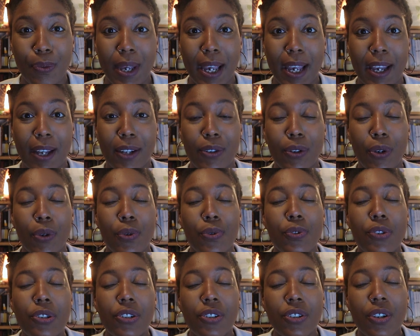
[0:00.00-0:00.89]
man
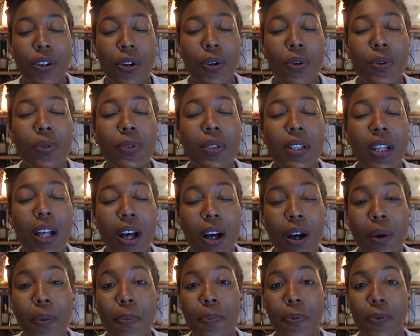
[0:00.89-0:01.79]
who shows
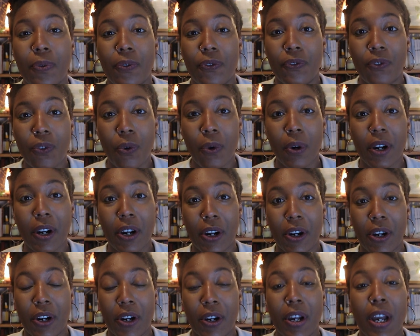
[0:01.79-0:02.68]
up for
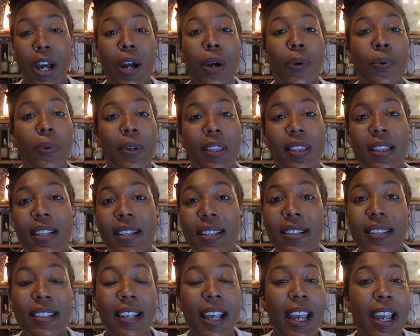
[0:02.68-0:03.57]
her with the
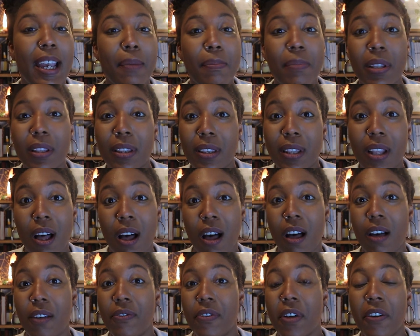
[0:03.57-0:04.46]
same
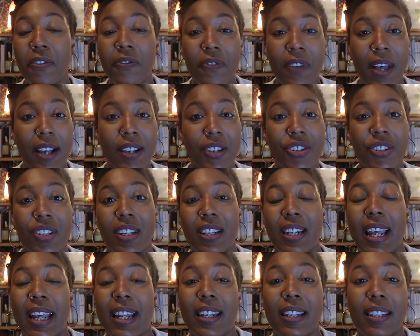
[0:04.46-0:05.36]
love,
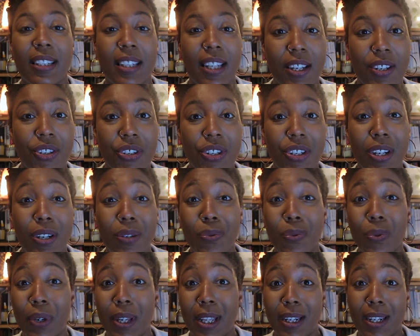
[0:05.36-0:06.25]
affection, and
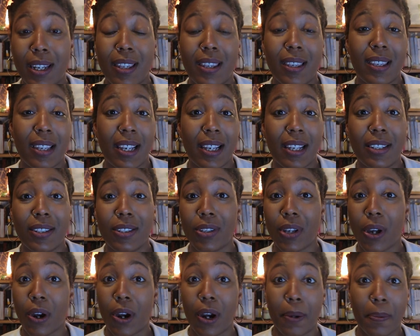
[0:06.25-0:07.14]
attention when
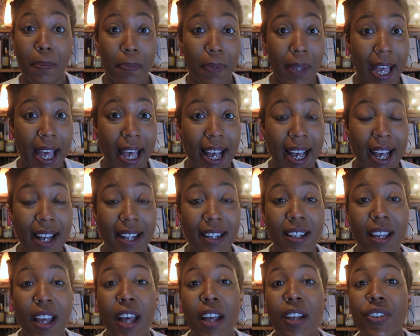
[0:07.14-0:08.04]
things are
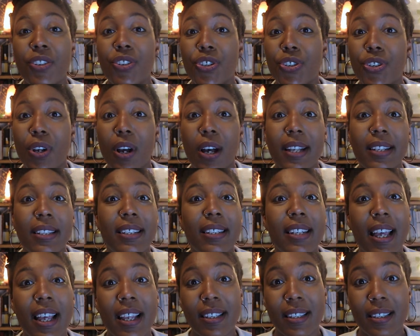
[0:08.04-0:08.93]
bad,
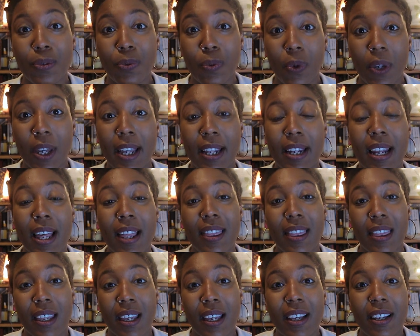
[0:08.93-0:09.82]
just as when
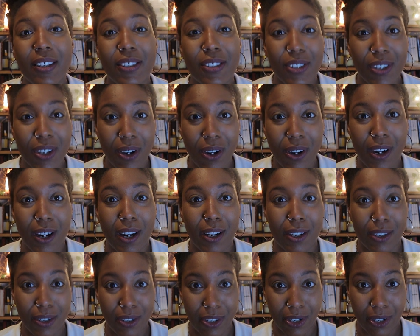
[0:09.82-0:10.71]
things
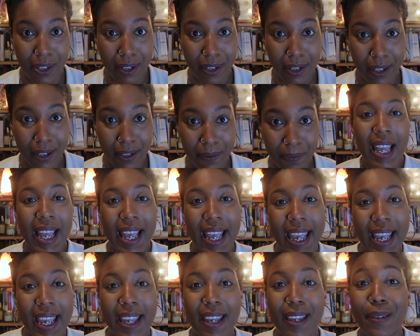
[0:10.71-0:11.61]
are good.
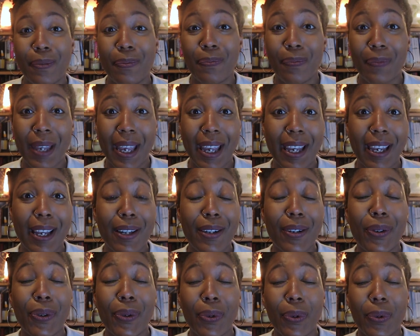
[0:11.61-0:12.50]
A
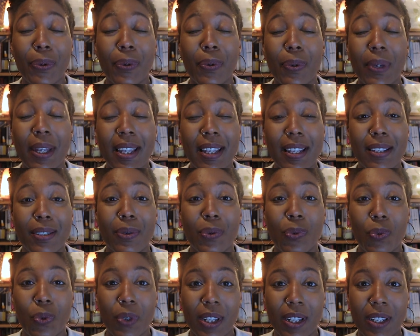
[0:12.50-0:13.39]
man who is
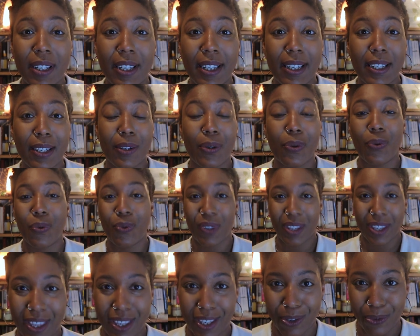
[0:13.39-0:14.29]
willing,
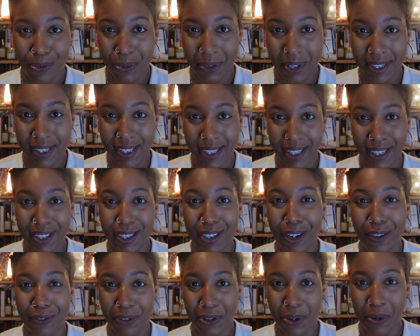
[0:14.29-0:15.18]
within reason,
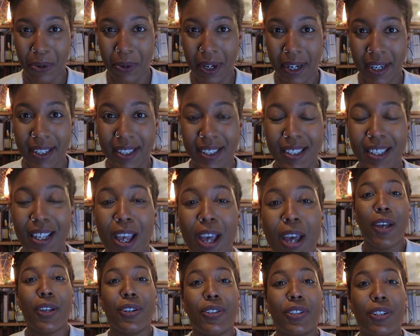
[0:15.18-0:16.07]
of course,
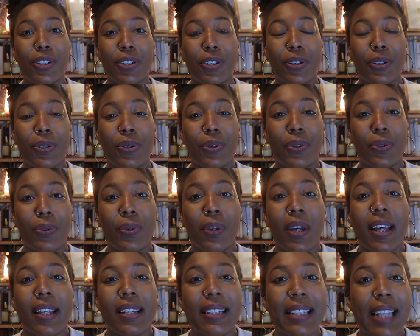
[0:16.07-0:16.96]

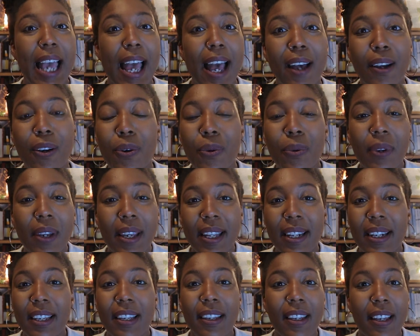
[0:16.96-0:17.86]
to tackle
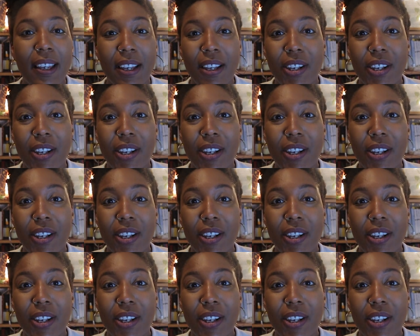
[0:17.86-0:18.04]
any